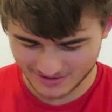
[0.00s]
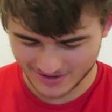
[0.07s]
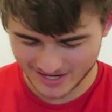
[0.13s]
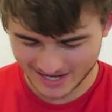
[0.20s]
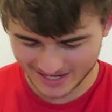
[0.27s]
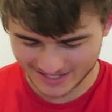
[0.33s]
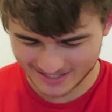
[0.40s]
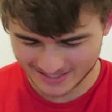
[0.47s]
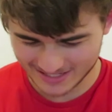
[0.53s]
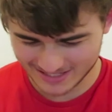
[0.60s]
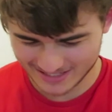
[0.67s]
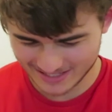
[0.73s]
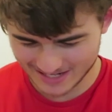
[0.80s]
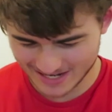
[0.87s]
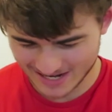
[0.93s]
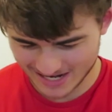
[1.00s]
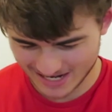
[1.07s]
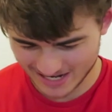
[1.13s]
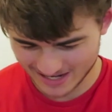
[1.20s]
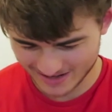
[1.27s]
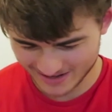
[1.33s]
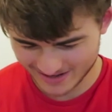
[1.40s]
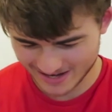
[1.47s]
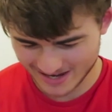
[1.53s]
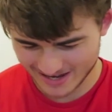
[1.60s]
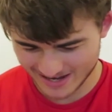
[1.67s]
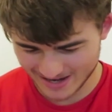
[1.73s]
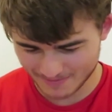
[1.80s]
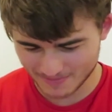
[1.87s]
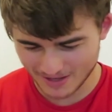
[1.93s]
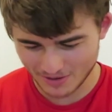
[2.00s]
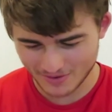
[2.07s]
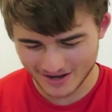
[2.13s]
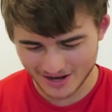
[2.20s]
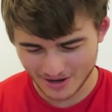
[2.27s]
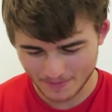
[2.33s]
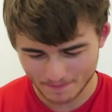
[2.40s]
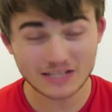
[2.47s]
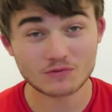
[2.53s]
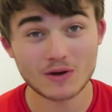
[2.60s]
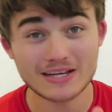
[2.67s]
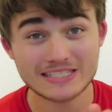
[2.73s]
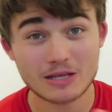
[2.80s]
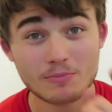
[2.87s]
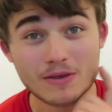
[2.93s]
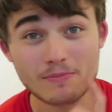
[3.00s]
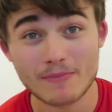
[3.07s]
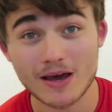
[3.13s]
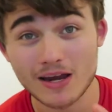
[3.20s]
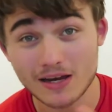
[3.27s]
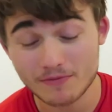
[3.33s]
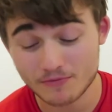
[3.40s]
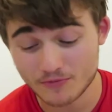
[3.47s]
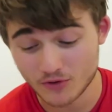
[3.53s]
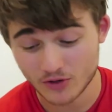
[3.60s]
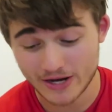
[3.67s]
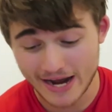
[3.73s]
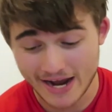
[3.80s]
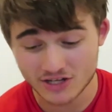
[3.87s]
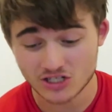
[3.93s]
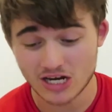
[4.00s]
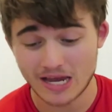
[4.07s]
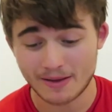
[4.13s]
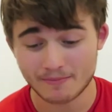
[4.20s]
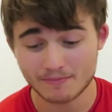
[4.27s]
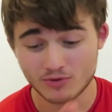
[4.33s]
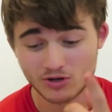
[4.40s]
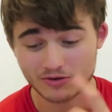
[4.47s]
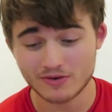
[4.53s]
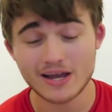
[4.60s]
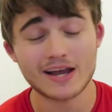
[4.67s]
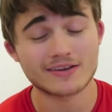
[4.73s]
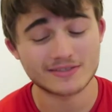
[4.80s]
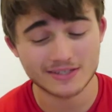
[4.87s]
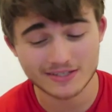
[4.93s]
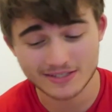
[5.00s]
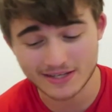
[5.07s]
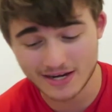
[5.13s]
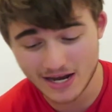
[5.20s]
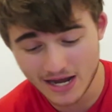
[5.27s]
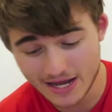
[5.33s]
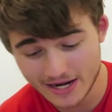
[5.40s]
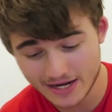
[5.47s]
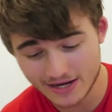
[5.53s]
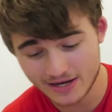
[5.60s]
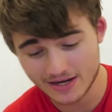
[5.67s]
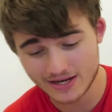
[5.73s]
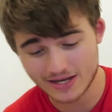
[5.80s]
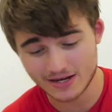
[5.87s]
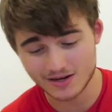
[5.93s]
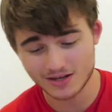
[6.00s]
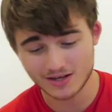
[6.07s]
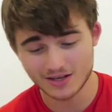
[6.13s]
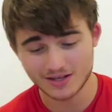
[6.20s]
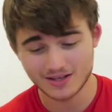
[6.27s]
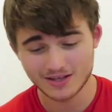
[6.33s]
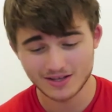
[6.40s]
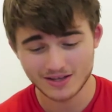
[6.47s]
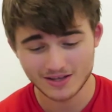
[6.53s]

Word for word: React sixty-nine. Okay, yep, there we go. Guys, want to send me money for Cash App? Go to React sixty-nine and you can, uh,